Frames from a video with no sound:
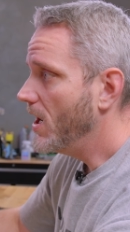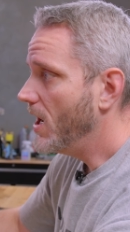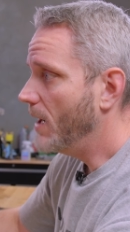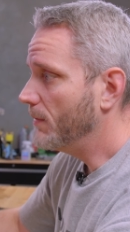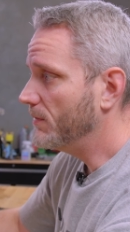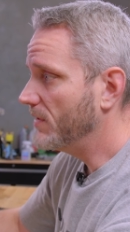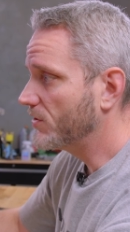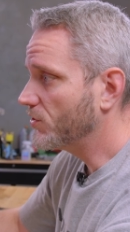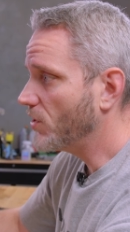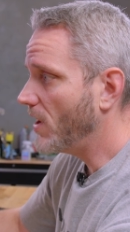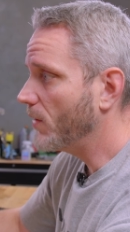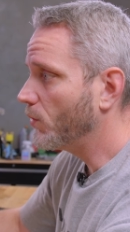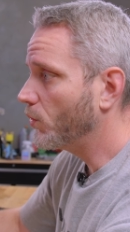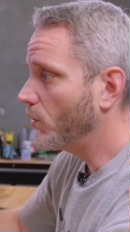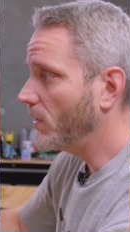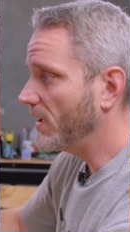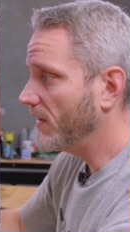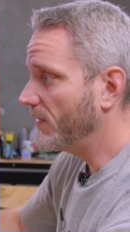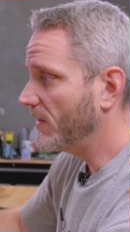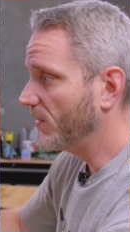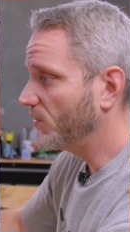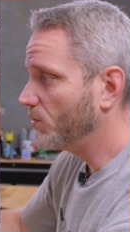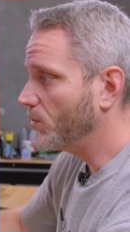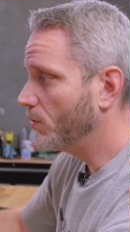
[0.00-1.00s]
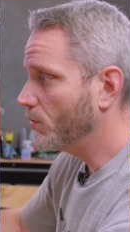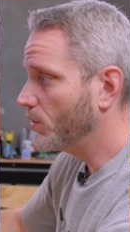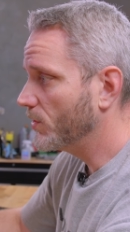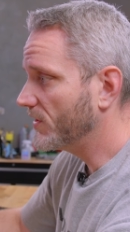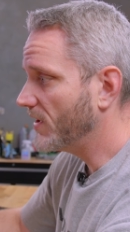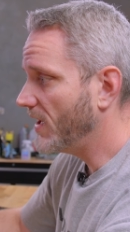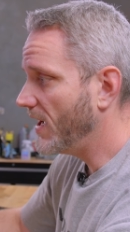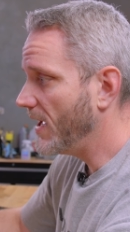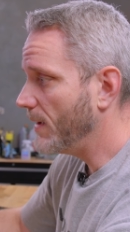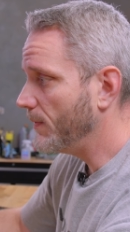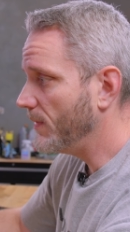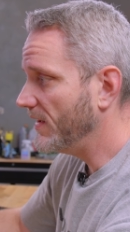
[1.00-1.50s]
I'm gonna try running this one more
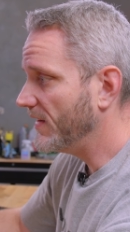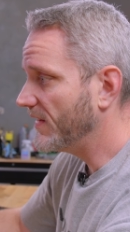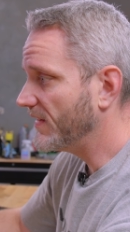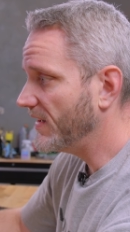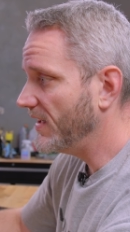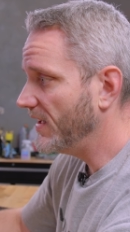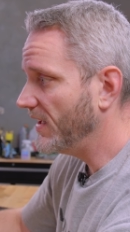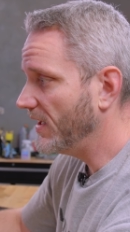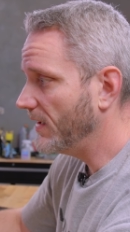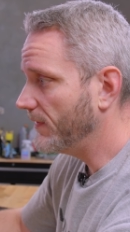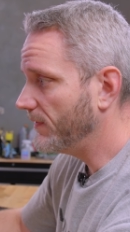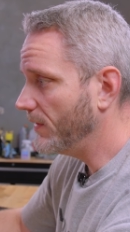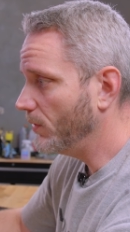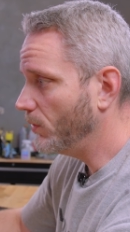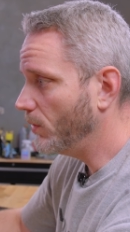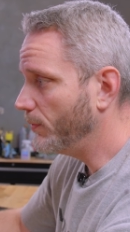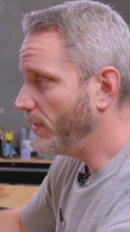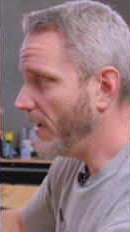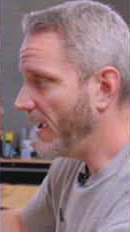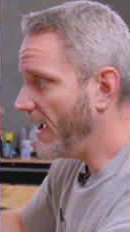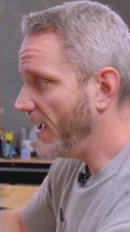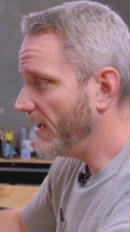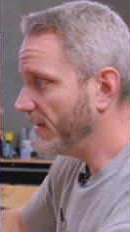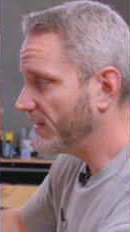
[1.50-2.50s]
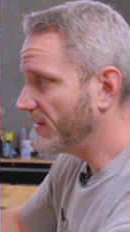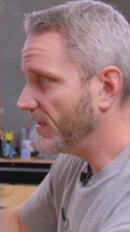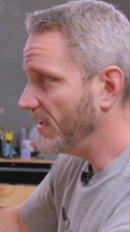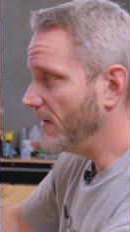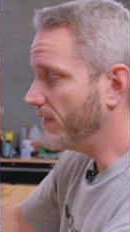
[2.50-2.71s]
time and seeing if it will pass.